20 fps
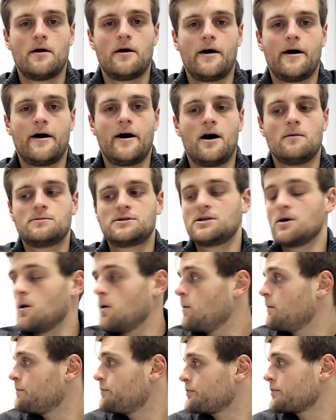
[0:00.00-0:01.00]
Um,
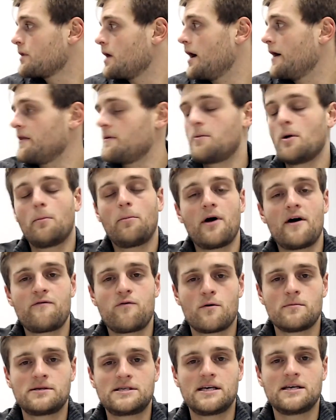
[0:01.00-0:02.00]
so the build
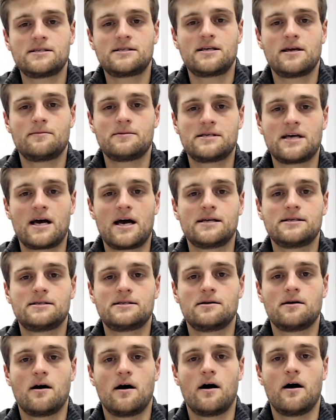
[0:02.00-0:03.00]
platform stays the same size.
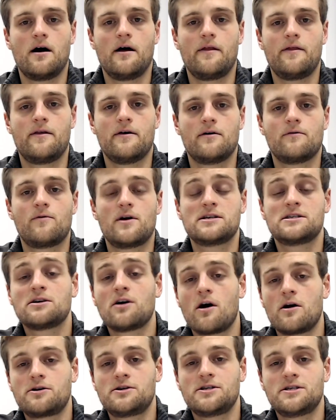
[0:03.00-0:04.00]
the resin
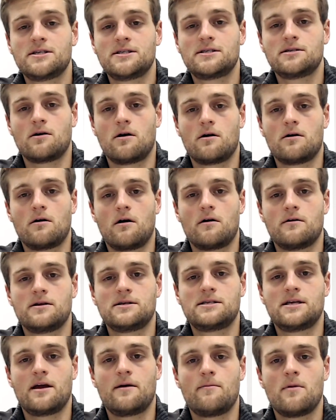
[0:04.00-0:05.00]
cartridges are, are the
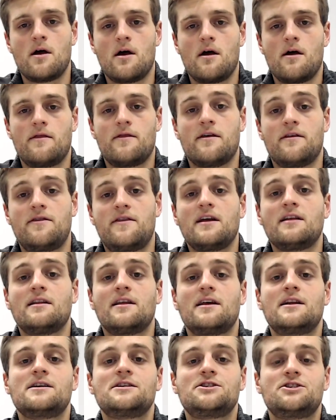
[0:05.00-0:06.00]
same. The thing
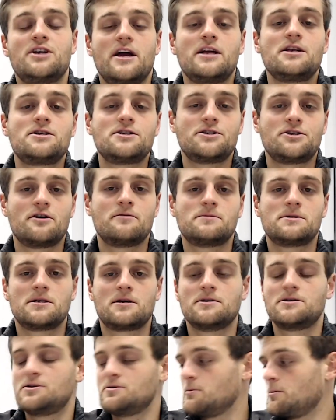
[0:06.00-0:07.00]
that has changed in terms of
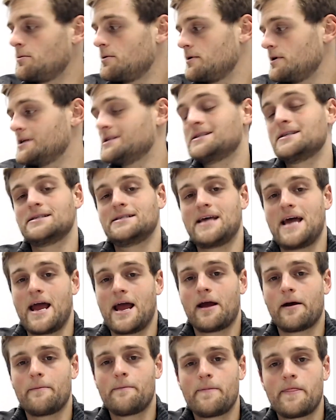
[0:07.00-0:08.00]
consumable is the tank.